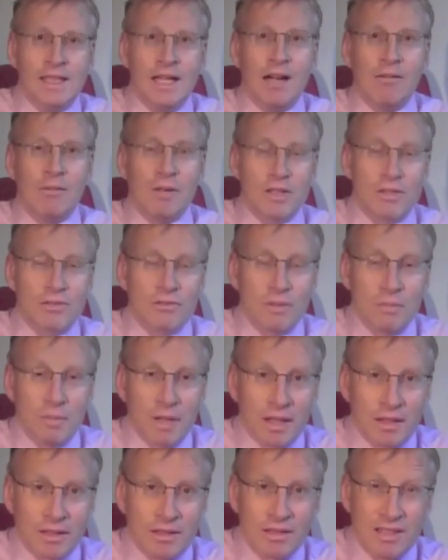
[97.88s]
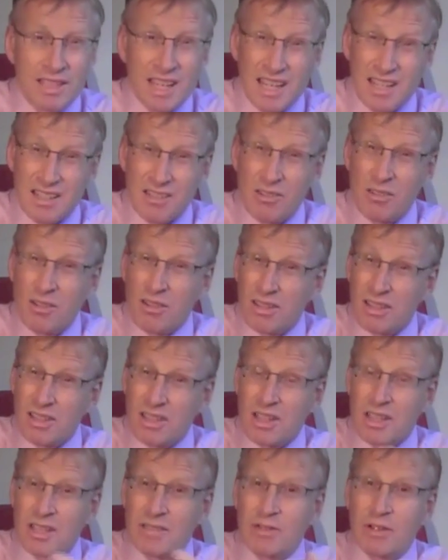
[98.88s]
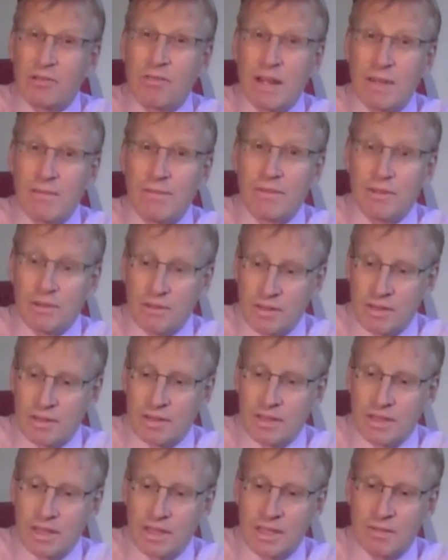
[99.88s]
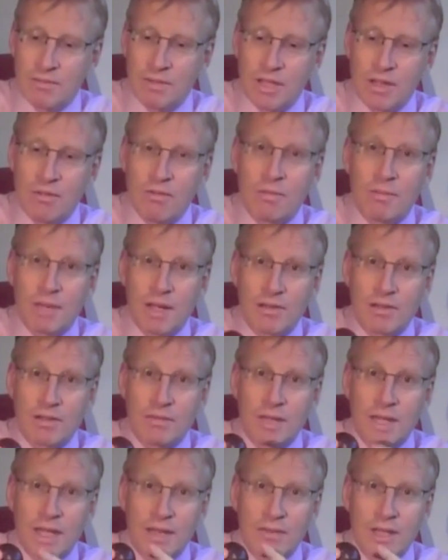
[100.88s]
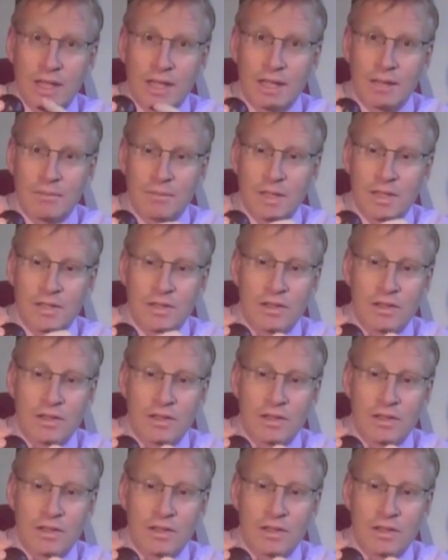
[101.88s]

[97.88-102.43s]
I once saw a bloke whose testicle got to the size of a grapefruit because he was so embarrassed about having a lump.